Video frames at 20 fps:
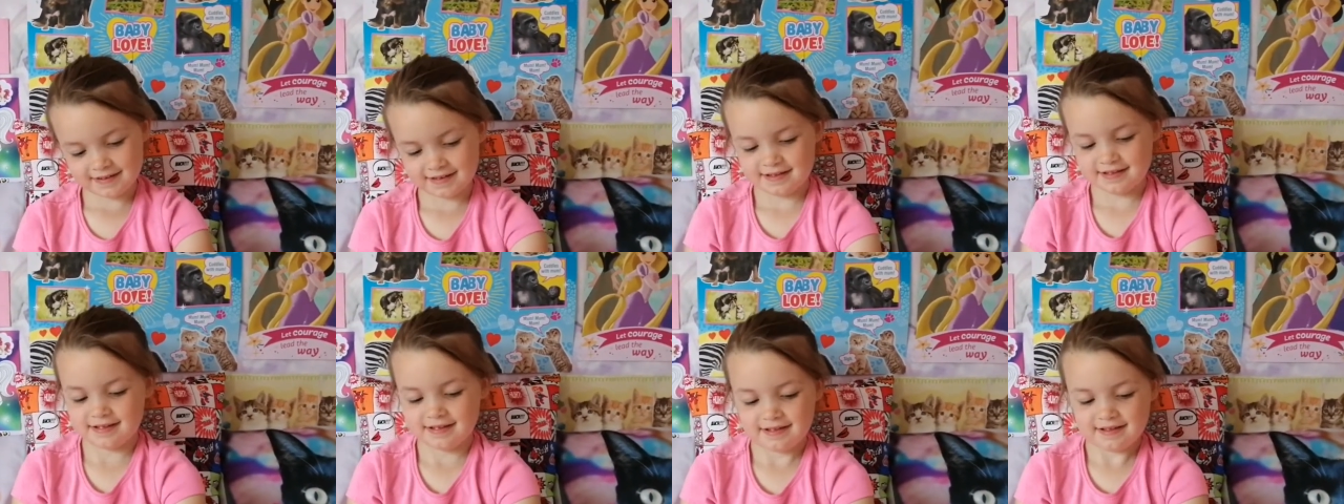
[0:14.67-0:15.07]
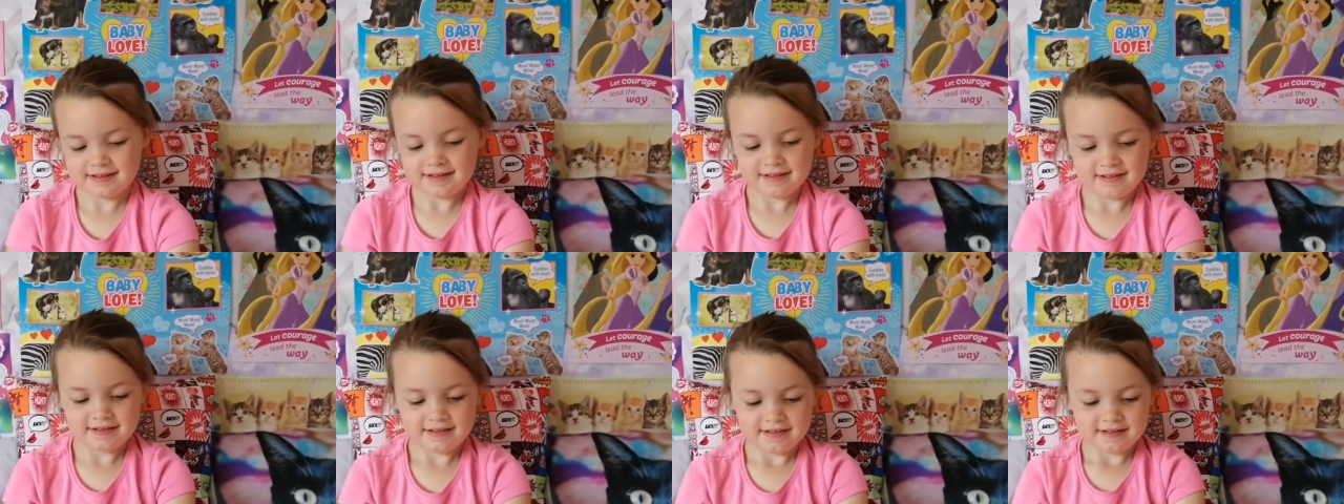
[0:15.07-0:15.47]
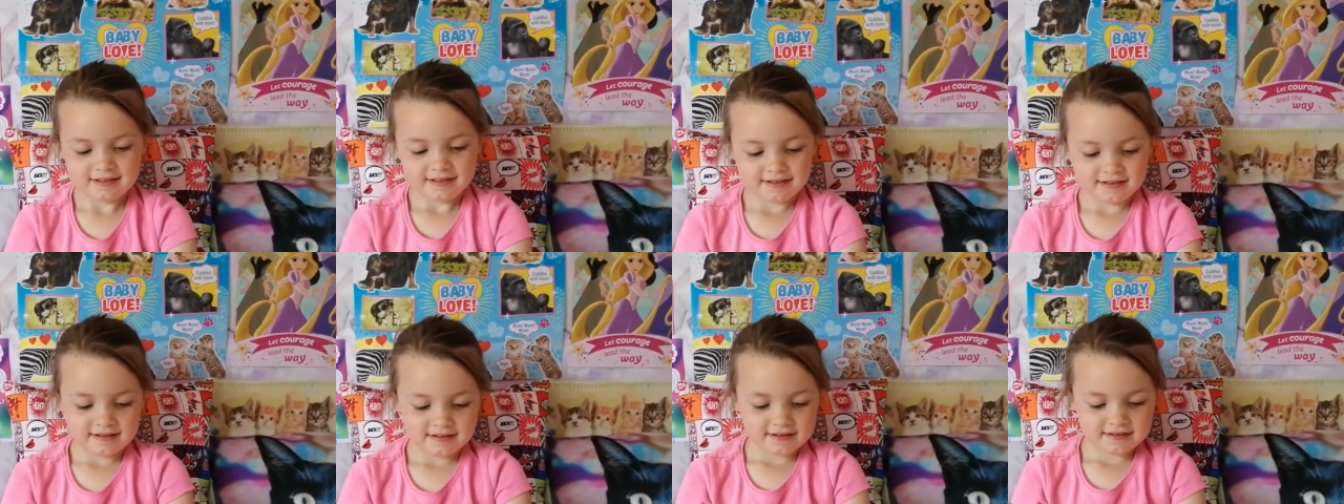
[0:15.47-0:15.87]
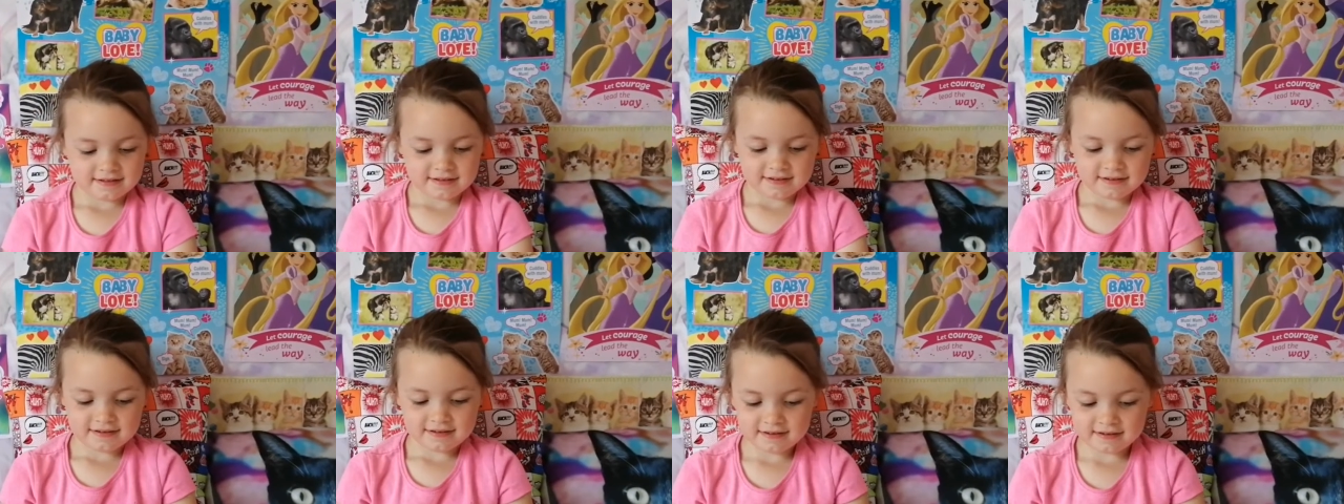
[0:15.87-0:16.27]
Mode. We're going to be
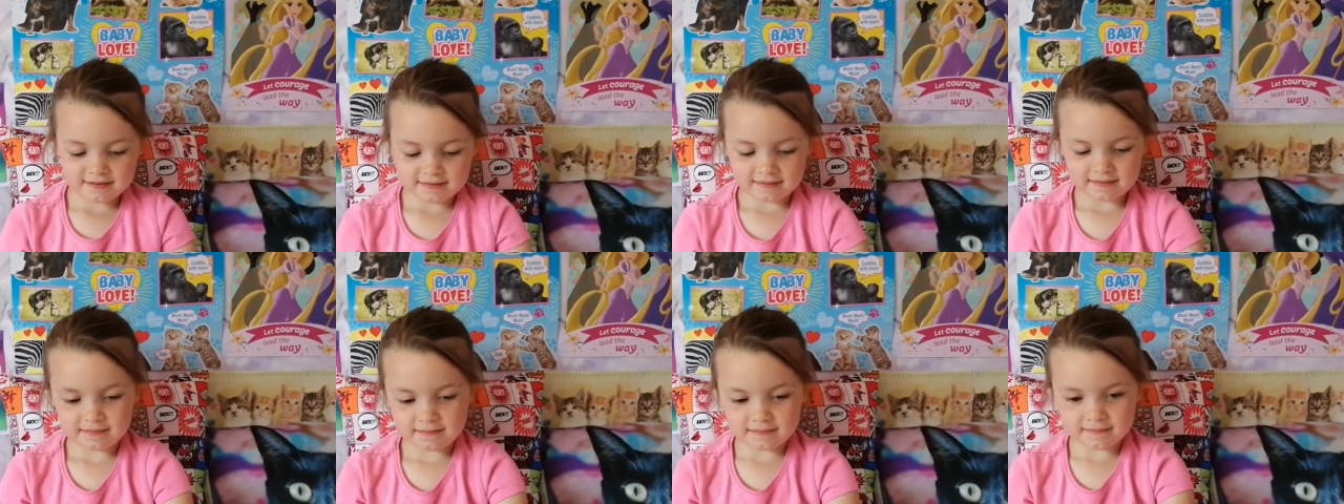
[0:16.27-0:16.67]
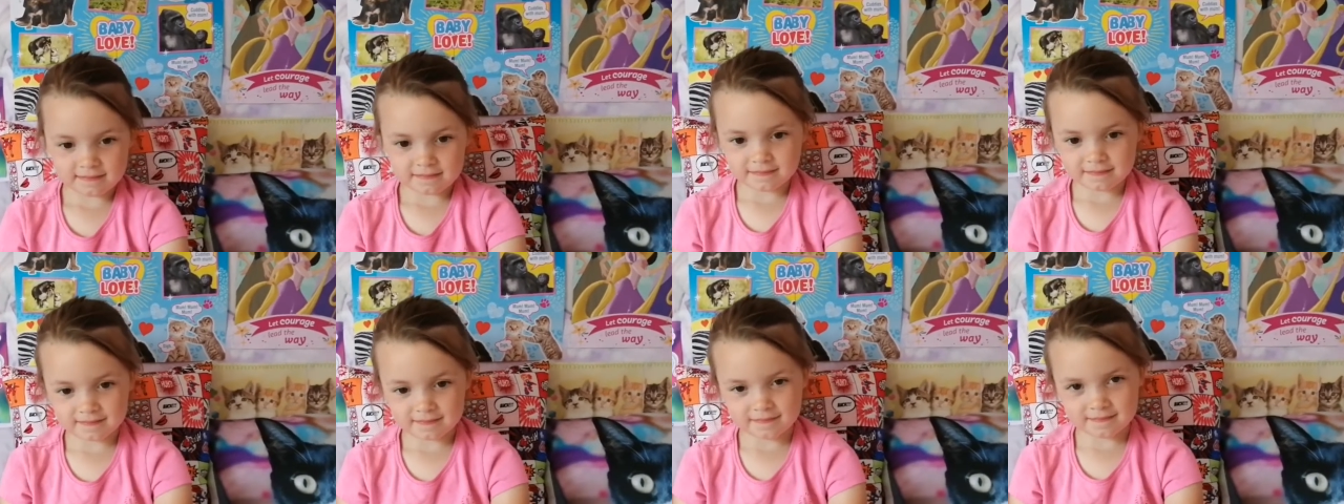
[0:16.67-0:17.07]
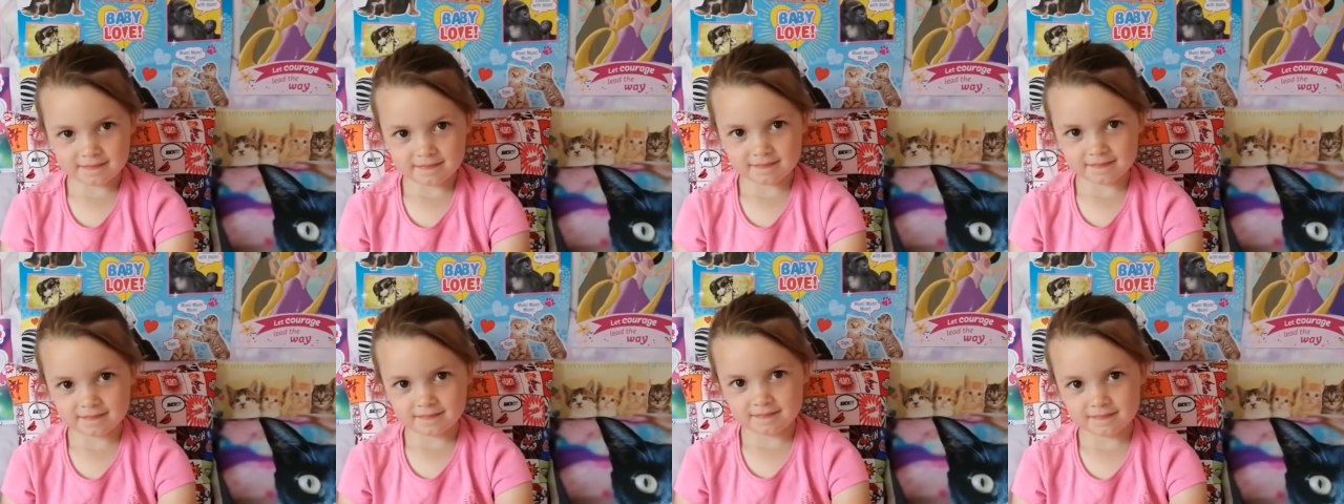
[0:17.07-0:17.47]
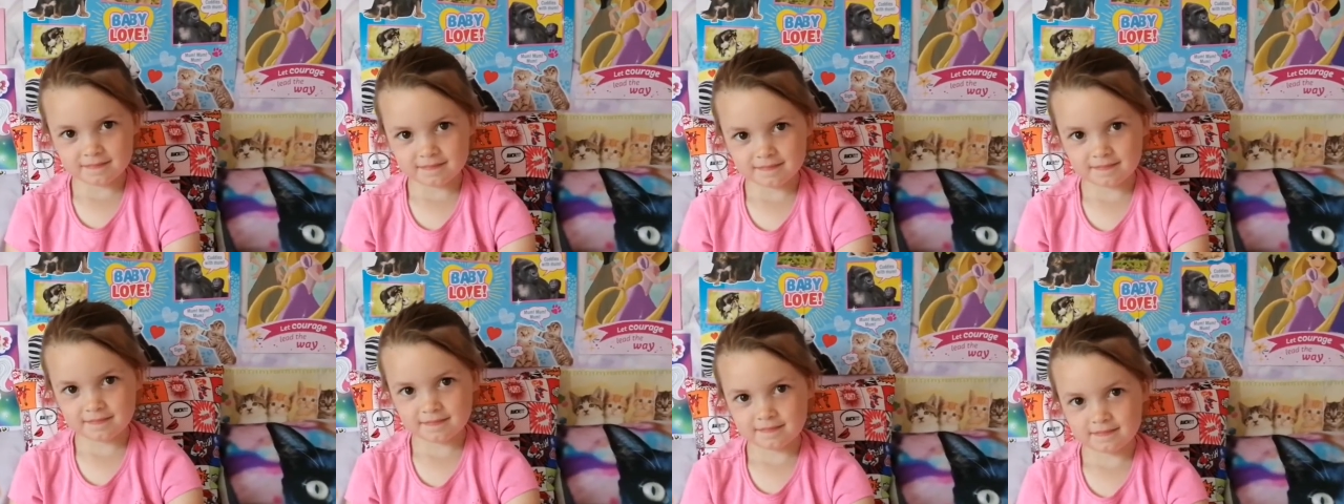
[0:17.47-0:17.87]
unboxing Moj
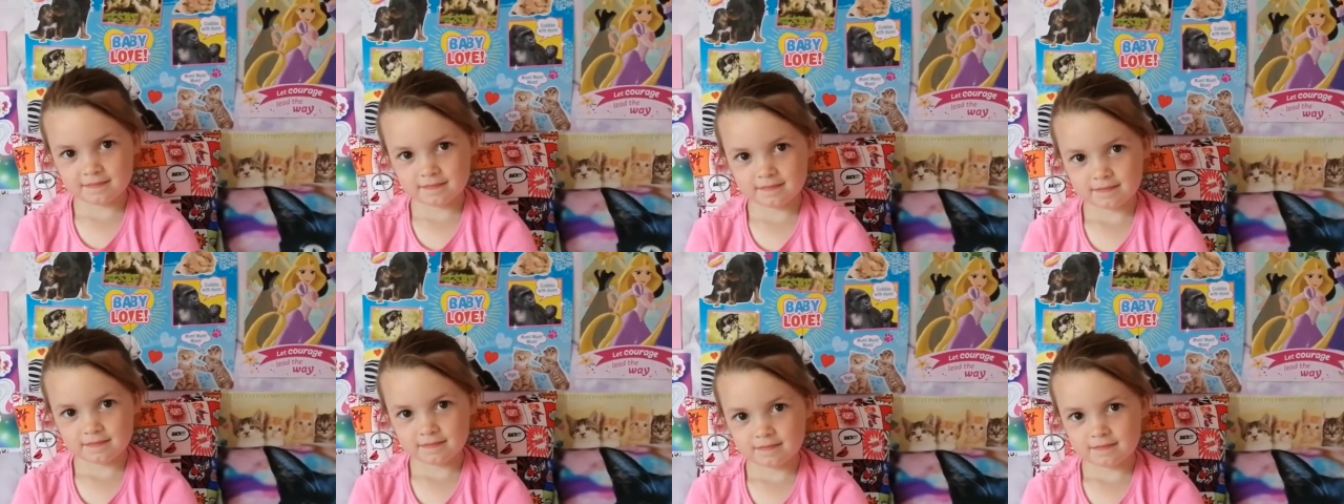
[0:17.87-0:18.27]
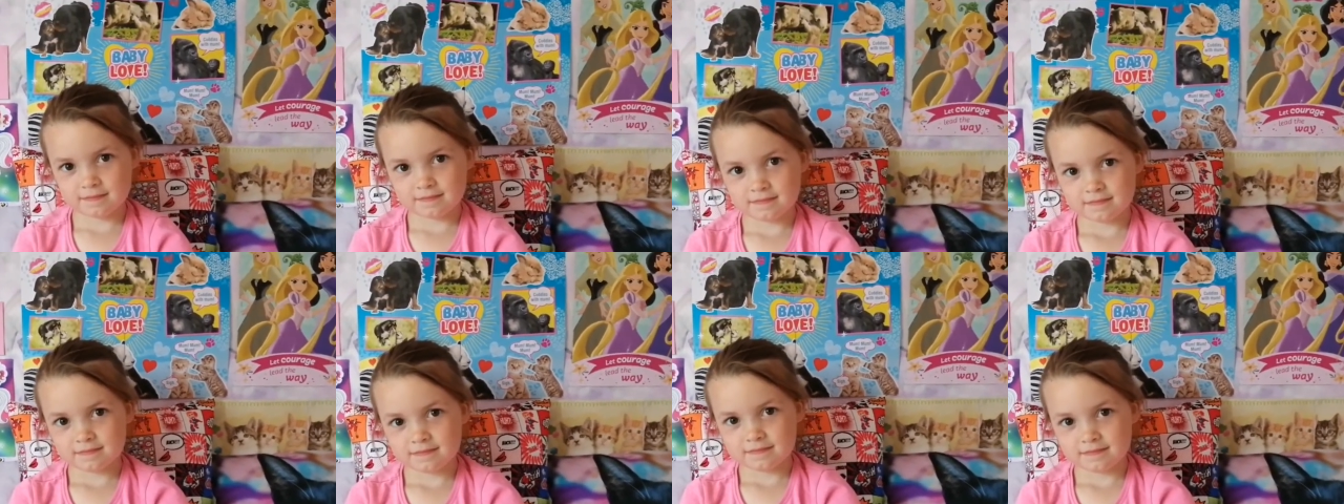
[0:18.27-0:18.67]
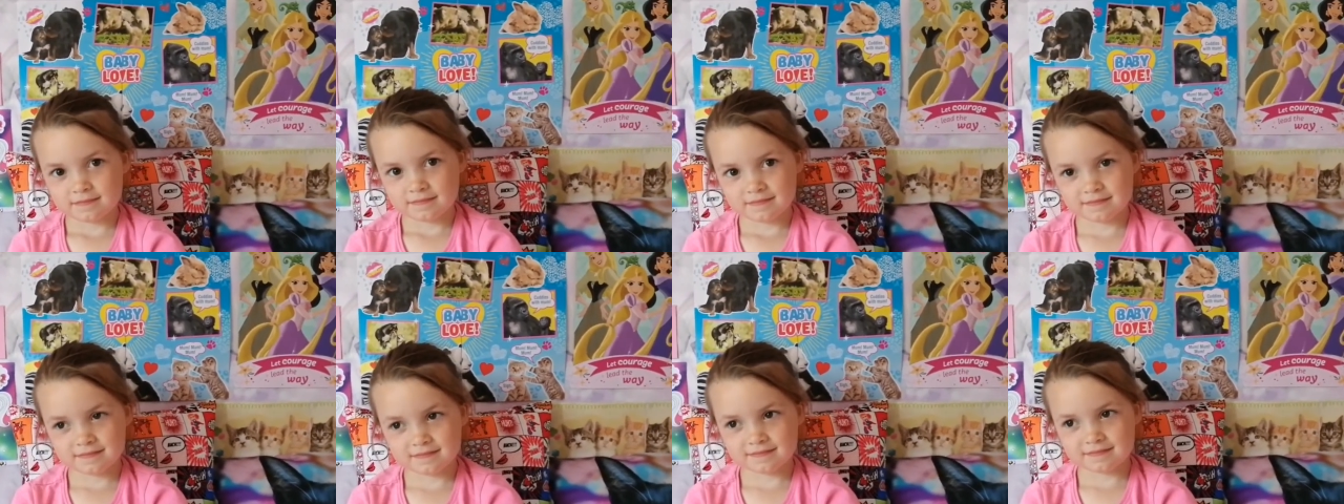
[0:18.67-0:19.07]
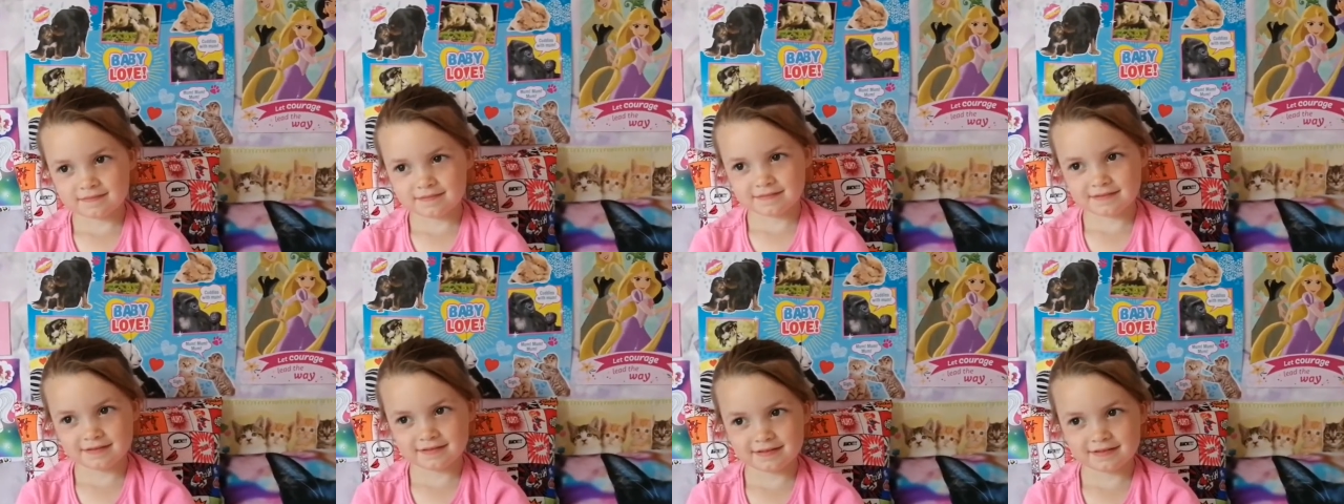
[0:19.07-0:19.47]
Moj. What on earth is Moj Moj,
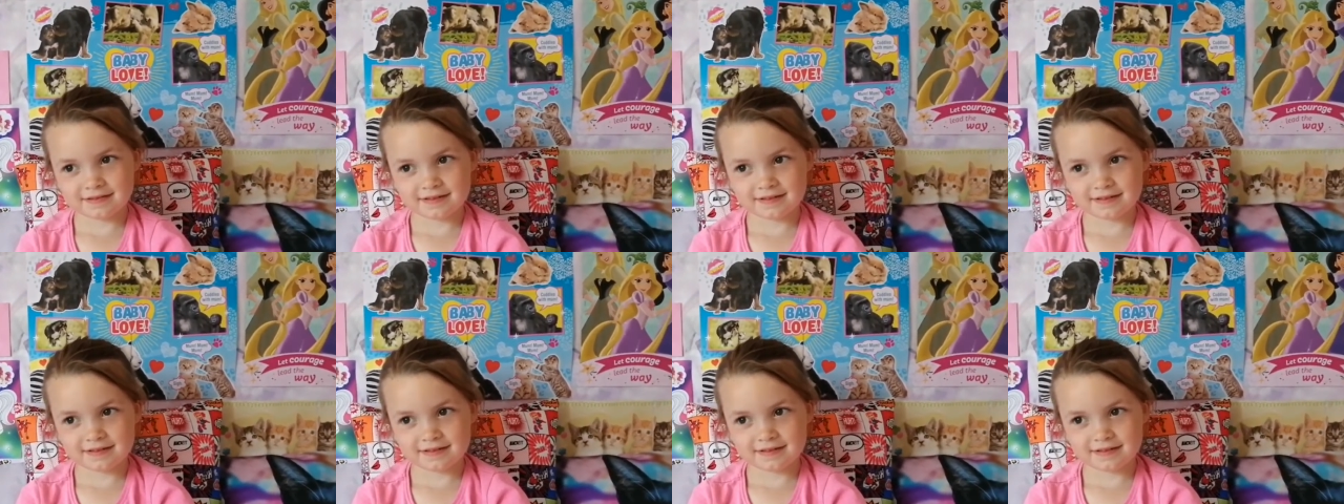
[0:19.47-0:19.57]
Ellie?